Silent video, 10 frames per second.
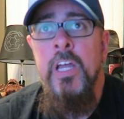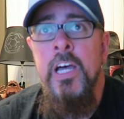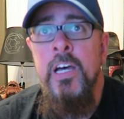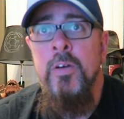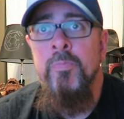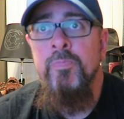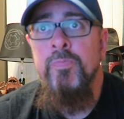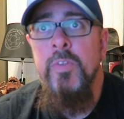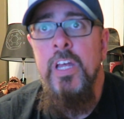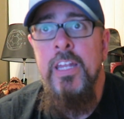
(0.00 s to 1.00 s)

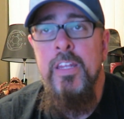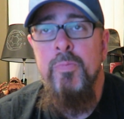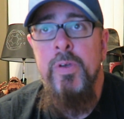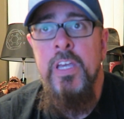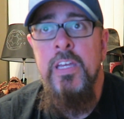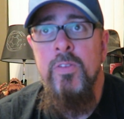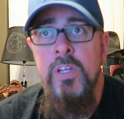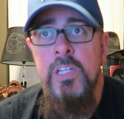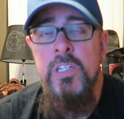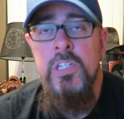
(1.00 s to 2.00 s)
I think Becky
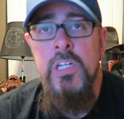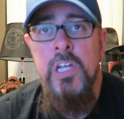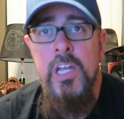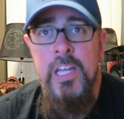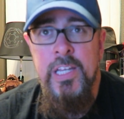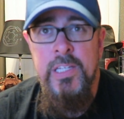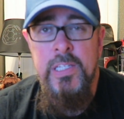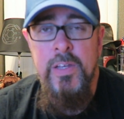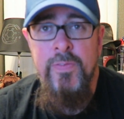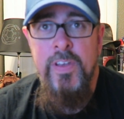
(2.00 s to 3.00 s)
Lynch
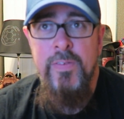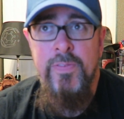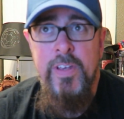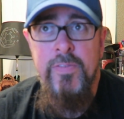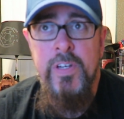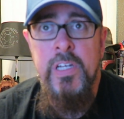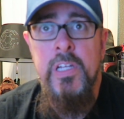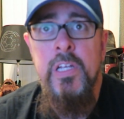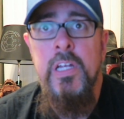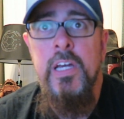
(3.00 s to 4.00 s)
is a fan favorite.
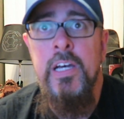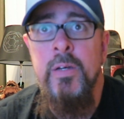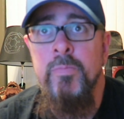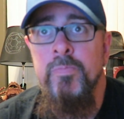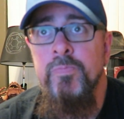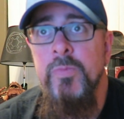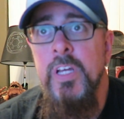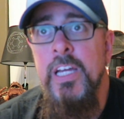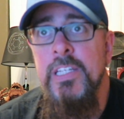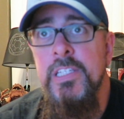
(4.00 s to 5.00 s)

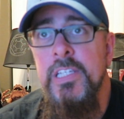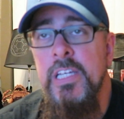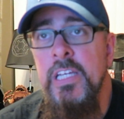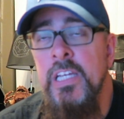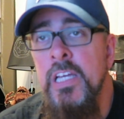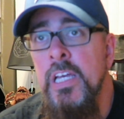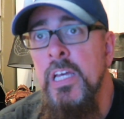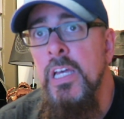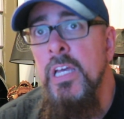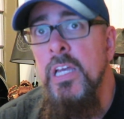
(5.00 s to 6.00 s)
I'd see,
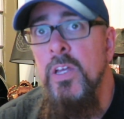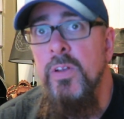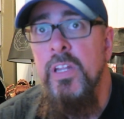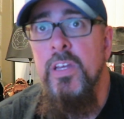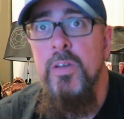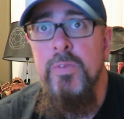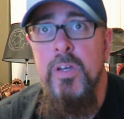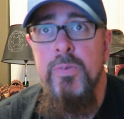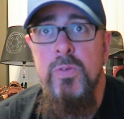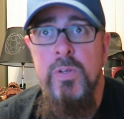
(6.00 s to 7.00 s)
you know, either come
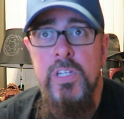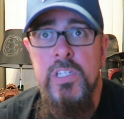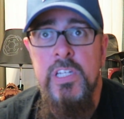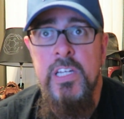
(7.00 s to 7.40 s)
down between